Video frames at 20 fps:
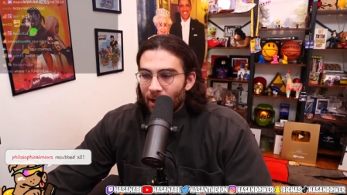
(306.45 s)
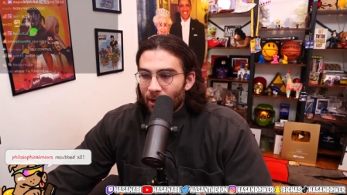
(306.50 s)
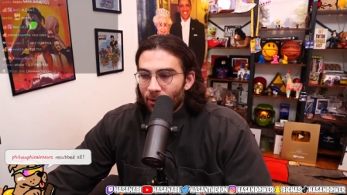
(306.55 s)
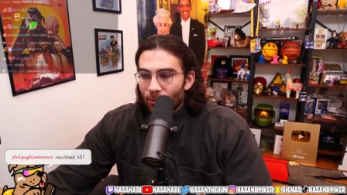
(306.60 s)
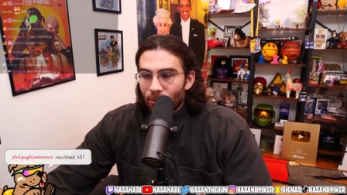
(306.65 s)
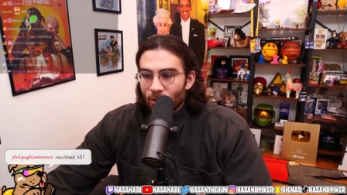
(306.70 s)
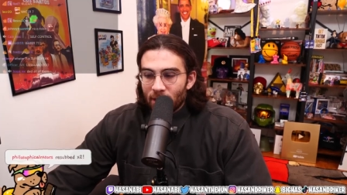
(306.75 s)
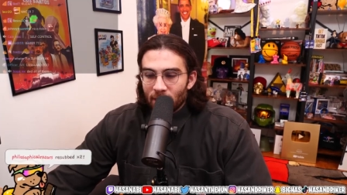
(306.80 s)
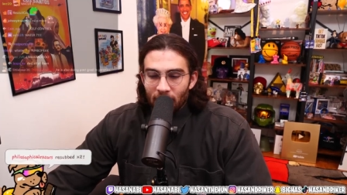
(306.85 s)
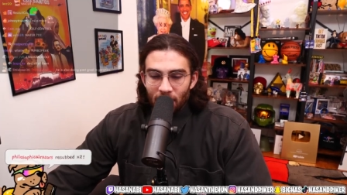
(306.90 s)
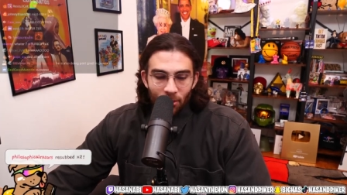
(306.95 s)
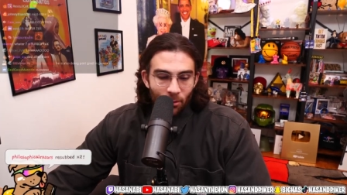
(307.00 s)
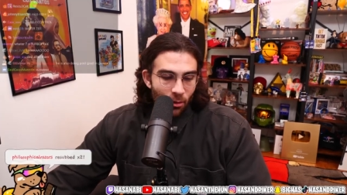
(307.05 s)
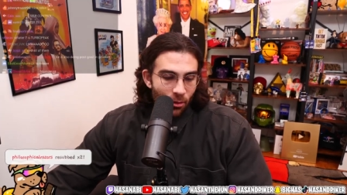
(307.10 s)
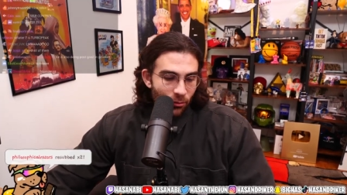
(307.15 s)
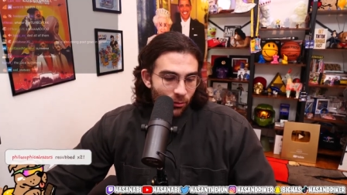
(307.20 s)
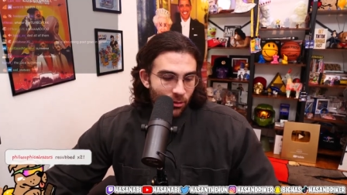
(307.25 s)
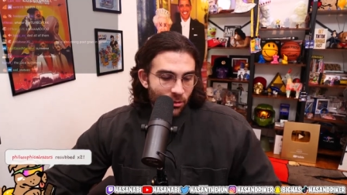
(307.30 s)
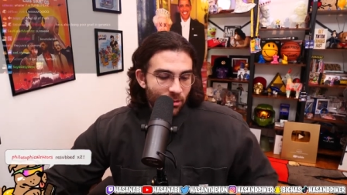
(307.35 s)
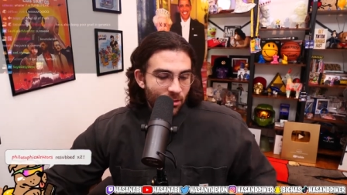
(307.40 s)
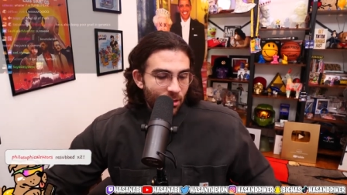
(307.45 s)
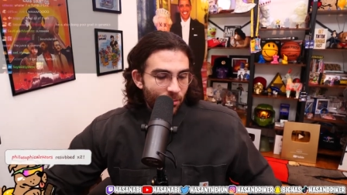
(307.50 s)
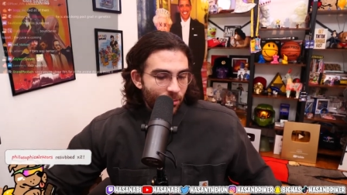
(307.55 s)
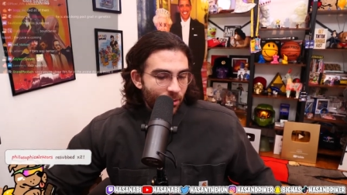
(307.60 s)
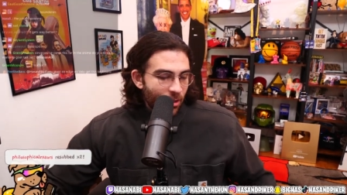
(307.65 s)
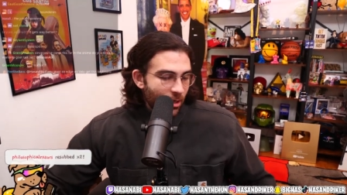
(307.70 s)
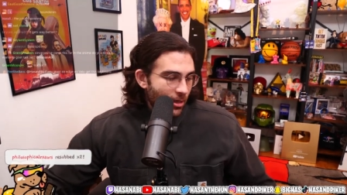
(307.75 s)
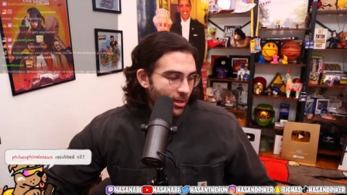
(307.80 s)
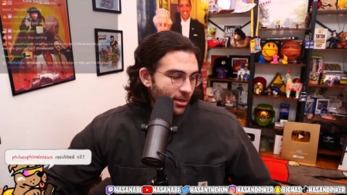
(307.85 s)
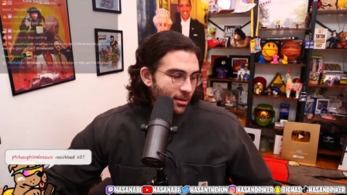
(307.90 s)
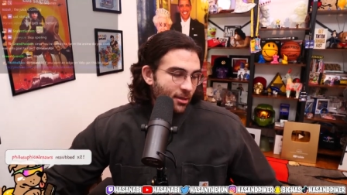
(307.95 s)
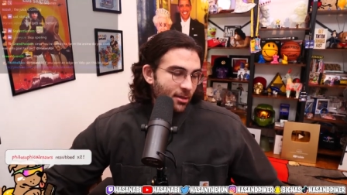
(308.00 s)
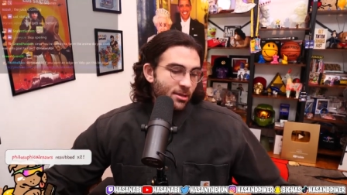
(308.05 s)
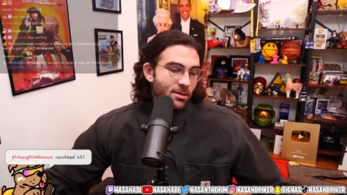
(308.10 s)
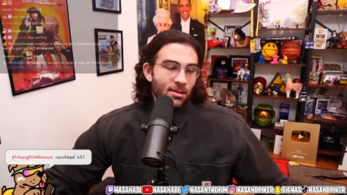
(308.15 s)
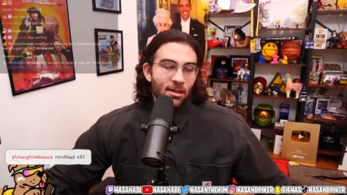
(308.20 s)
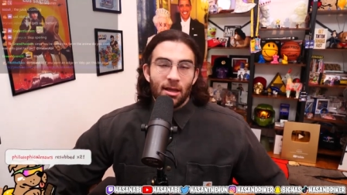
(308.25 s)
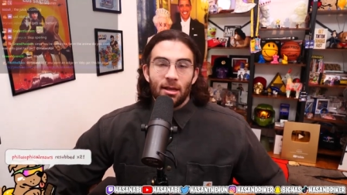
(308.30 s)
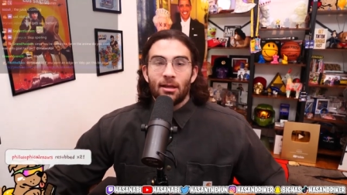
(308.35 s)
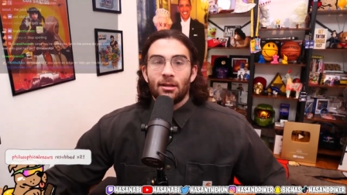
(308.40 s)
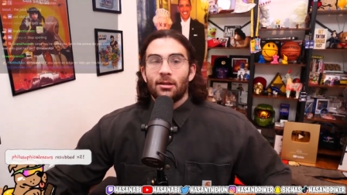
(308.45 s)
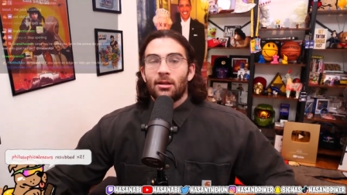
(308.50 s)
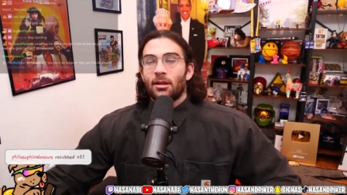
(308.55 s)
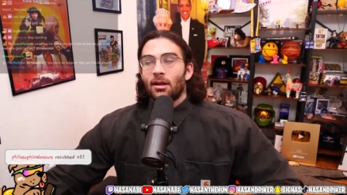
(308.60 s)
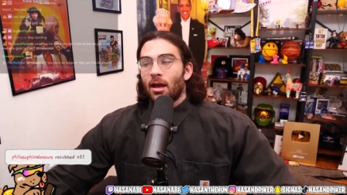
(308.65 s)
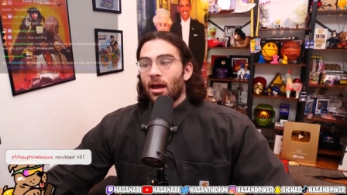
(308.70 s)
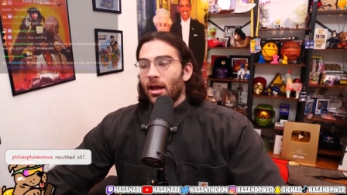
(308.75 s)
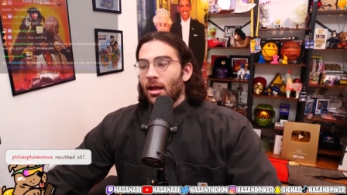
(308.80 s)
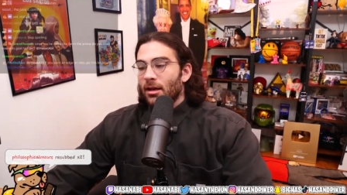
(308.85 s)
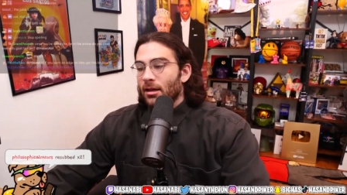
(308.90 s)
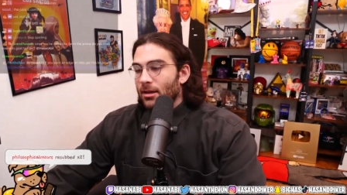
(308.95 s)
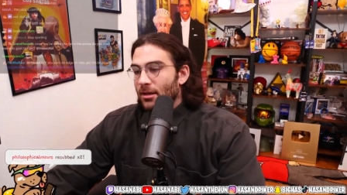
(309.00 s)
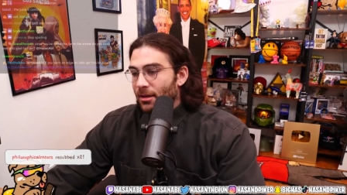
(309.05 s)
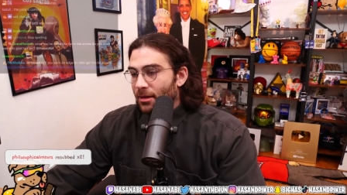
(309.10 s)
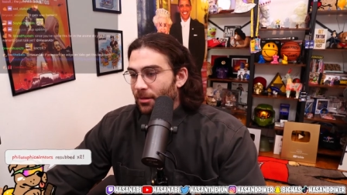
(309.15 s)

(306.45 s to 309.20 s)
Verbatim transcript: I don't want to get overstimulated this late in the night,